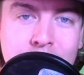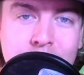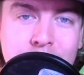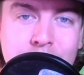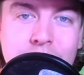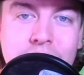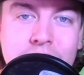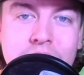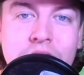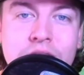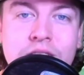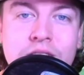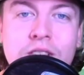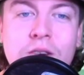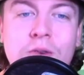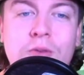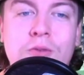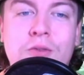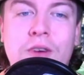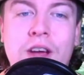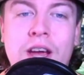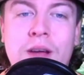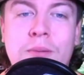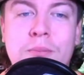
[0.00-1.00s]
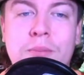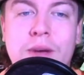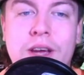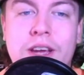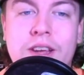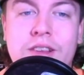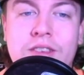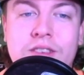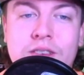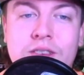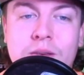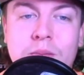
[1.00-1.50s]
because of their fan
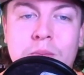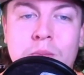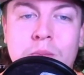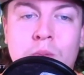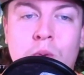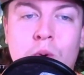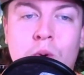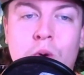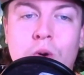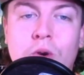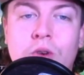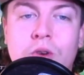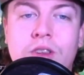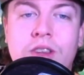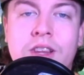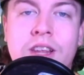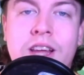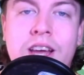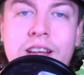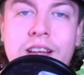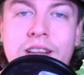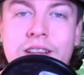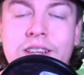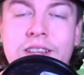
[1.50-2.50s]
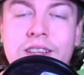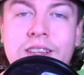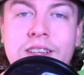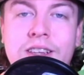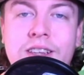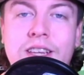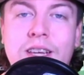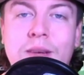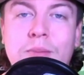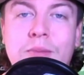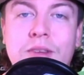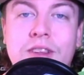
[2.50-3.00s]
base more than the
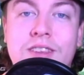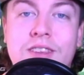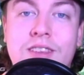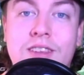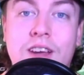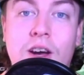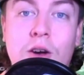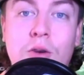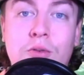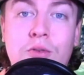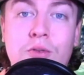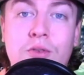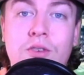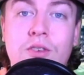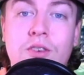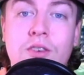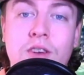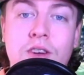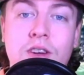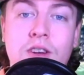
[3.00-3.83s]
team itself.